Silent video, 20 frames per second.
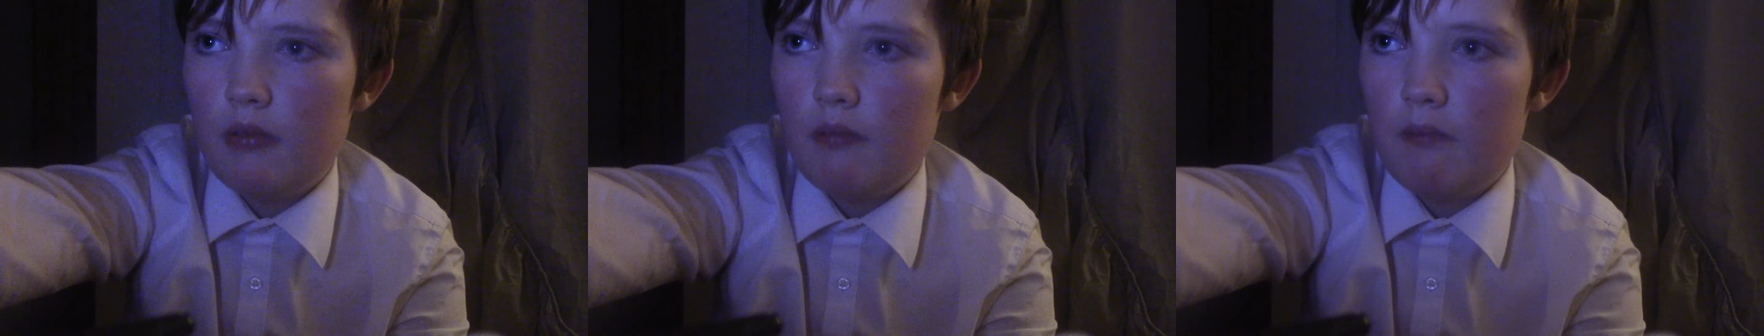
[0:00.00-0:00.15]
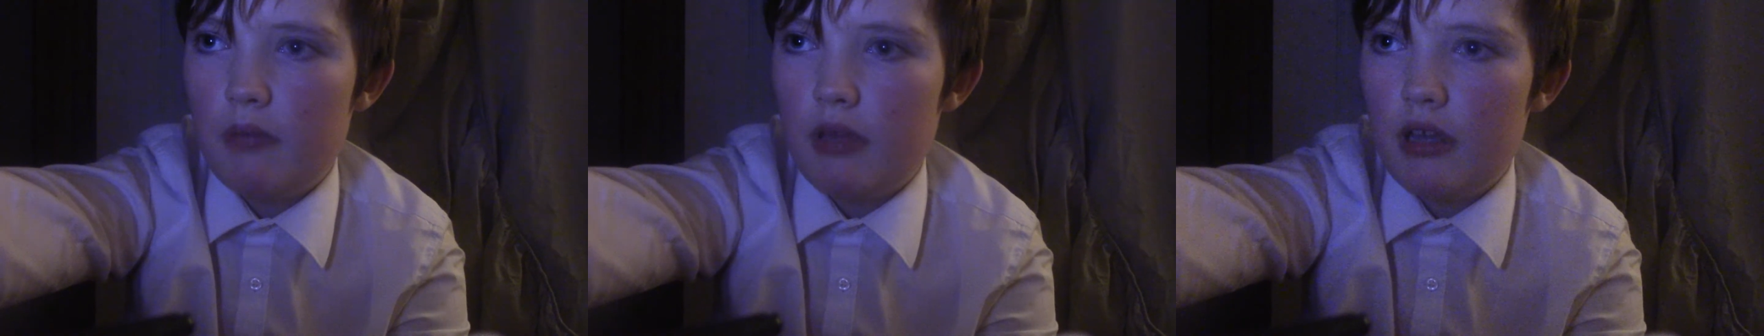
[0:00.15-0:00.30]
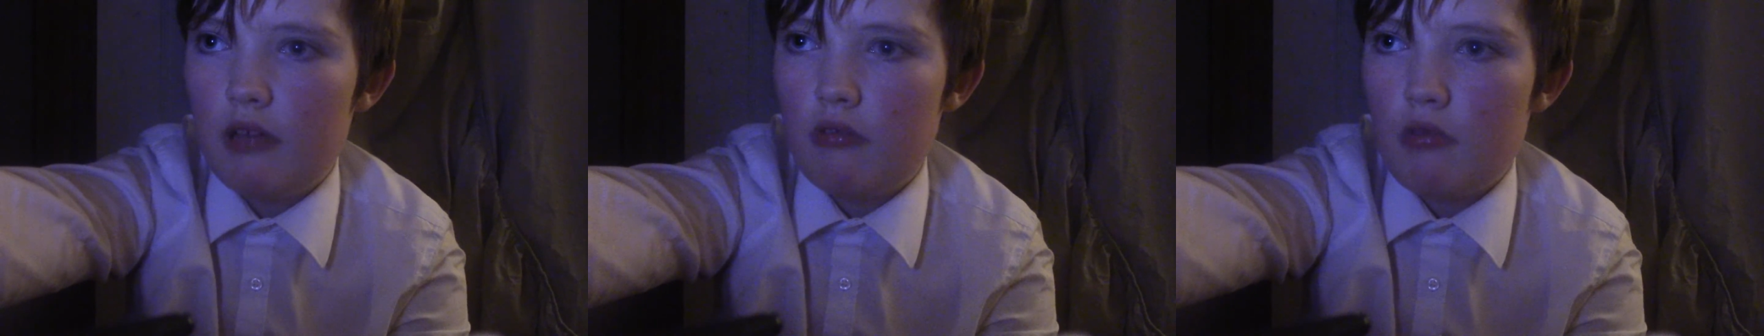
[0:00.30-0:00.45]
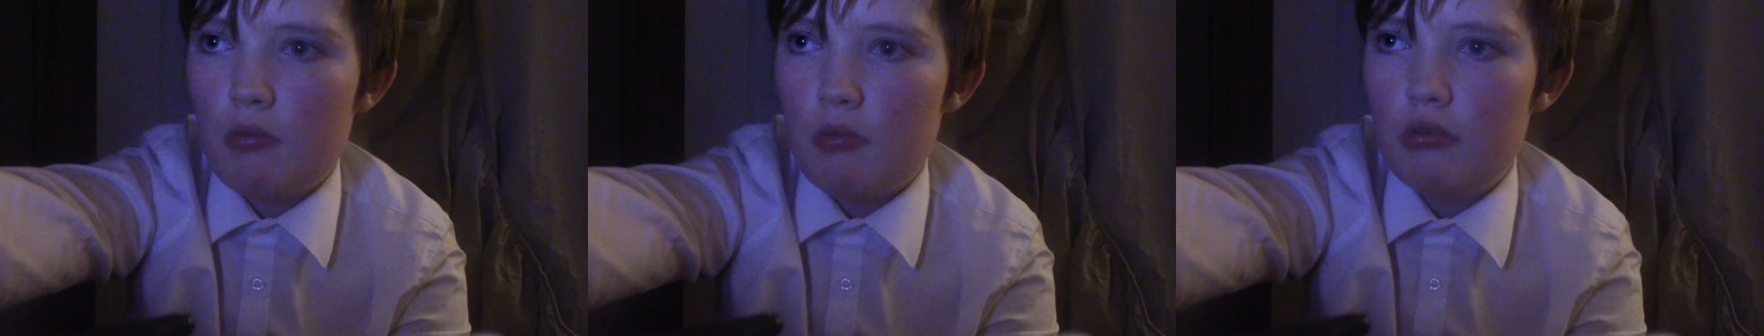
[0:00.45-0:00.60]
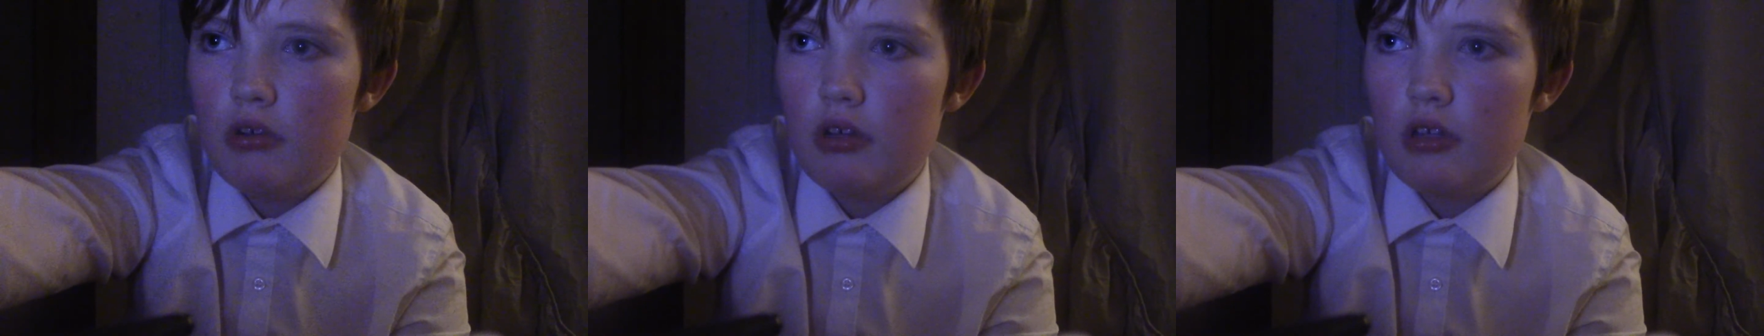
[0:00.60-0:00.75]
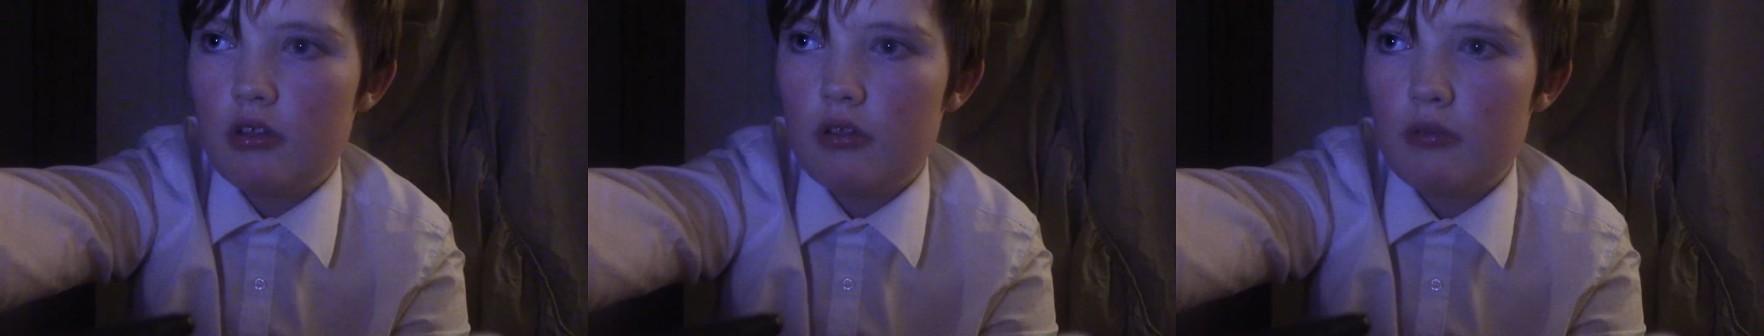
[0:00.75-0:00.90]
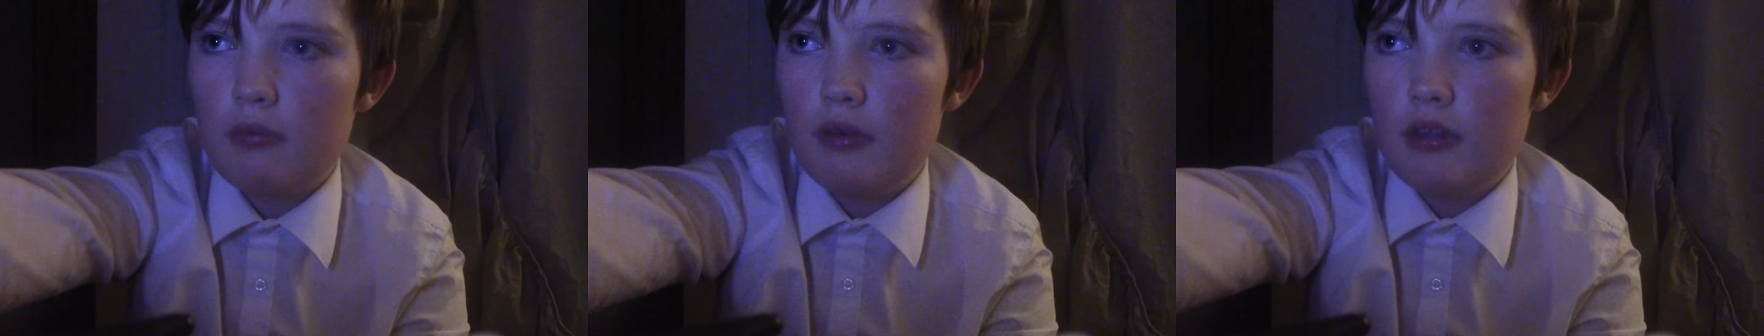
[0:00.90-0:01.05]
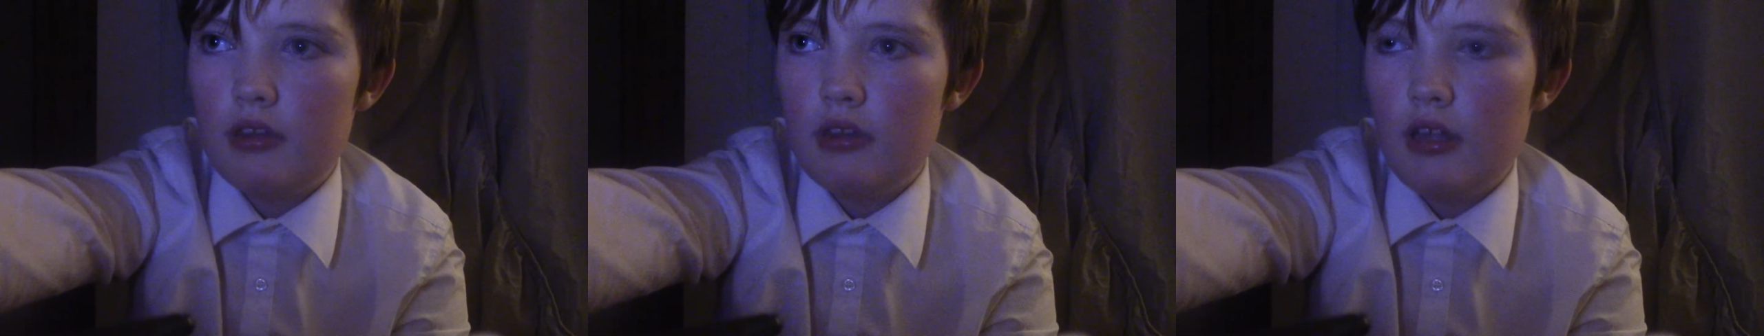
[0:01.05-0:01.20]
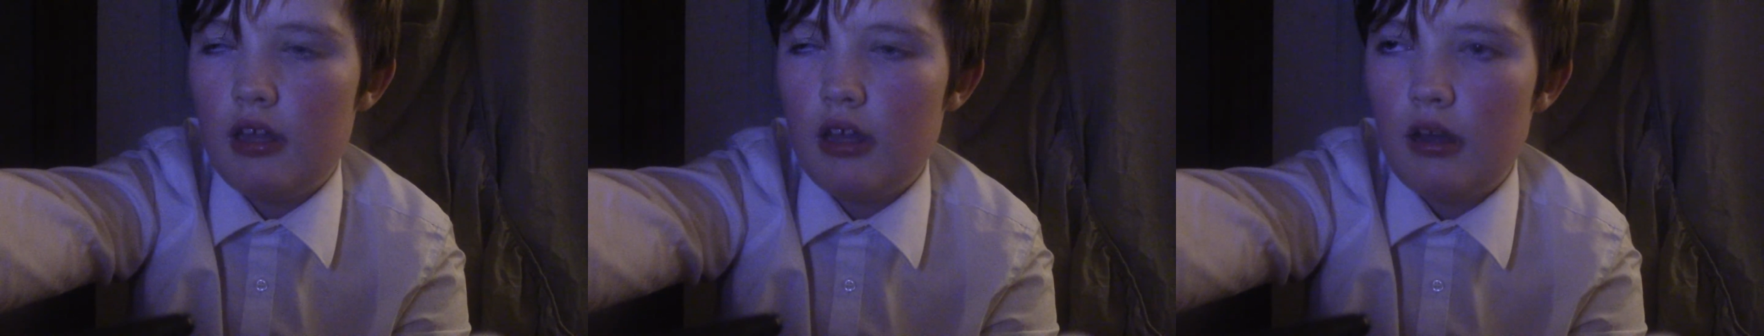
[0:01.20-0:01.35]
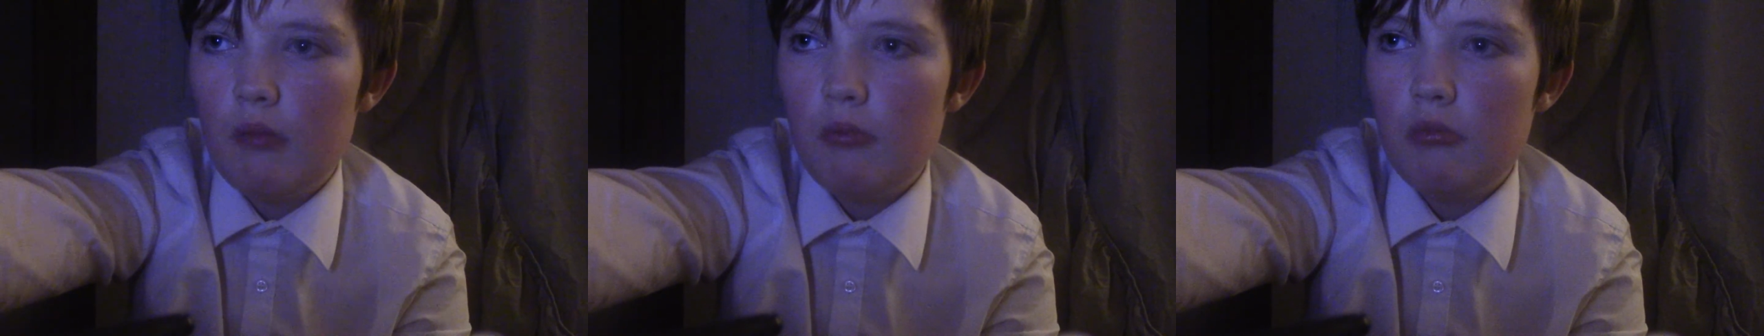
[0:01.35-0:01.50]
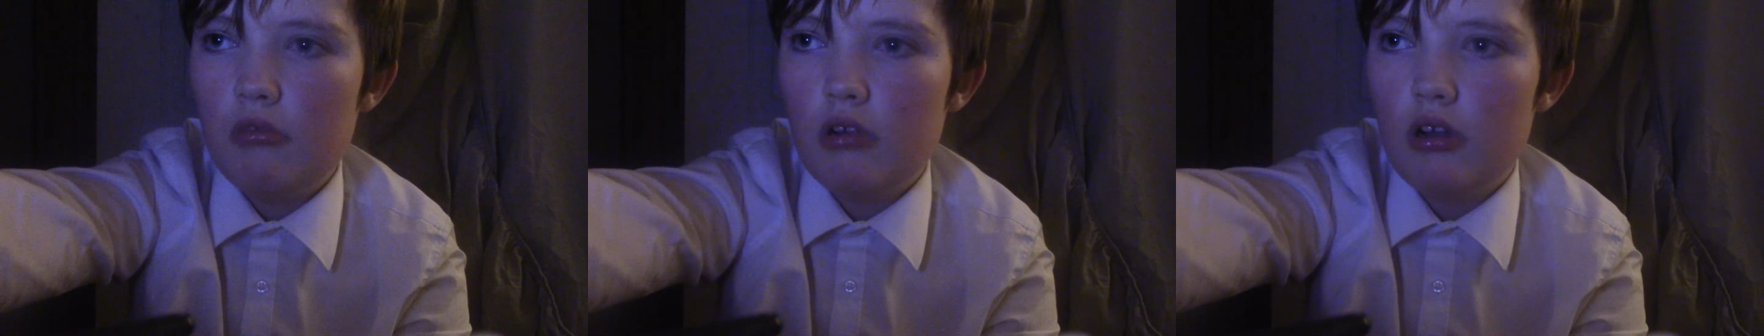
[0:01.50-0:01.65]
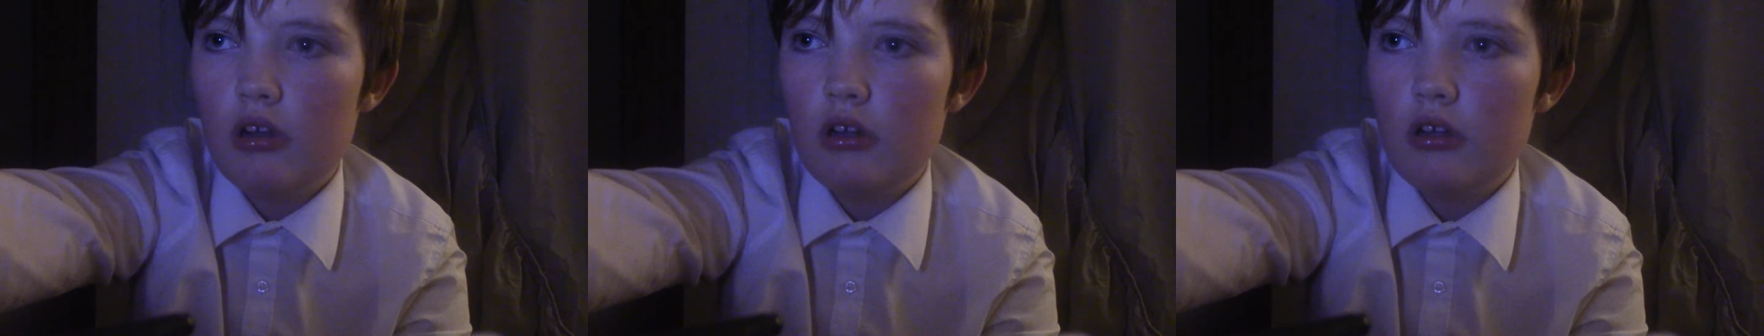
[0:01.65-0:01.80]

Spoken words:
and being replaced by the Emblem.